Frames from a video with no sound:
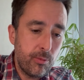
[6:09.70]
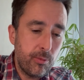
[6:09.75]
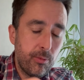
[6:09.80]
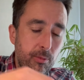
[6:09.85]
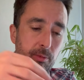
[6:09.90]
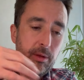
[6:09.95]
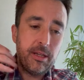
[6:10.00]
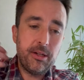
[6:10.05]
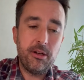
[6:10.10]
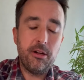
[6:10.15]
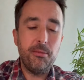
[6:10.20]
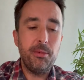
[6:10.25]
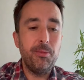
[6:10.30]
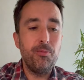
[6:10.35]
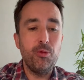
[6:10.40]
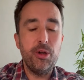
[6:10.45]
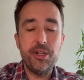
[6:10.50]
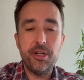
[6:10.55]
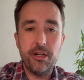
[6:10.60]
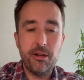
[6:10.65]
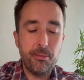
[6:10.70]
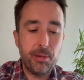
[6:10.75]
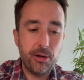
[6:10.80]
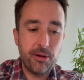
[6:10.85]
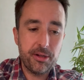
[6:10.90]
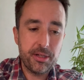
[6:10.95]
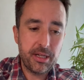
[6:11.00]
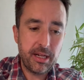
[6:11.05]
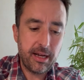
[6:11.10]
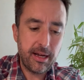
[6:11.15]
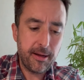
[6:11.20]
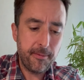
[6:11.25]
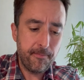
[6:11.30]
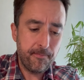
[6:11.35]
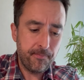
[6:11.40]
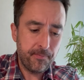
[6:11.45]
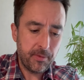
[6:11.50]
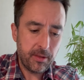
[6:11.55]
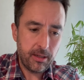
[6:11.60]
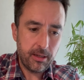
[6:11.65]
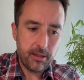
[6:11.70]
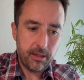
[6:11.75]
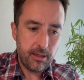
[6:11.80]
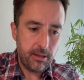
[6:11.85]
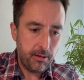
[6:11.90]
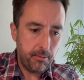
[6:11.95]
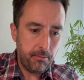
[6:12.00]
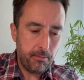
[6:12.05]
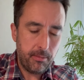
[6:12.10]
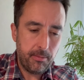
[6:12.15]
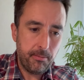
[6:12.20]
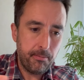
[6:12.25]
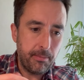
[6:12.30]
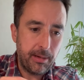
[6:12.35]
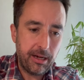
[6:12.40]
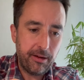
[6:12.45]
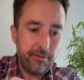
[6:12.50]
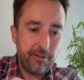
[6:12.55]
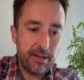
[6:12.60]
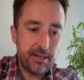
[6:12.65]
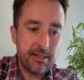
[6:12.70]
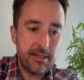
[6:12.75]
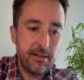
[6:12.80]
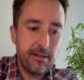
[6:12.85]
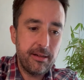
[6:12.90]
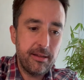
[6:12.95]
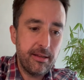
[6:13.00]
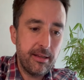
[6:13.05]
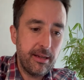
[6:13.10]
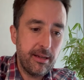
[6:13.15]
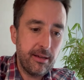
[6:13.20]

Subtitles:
this could have been wishing upon a star, manifesting in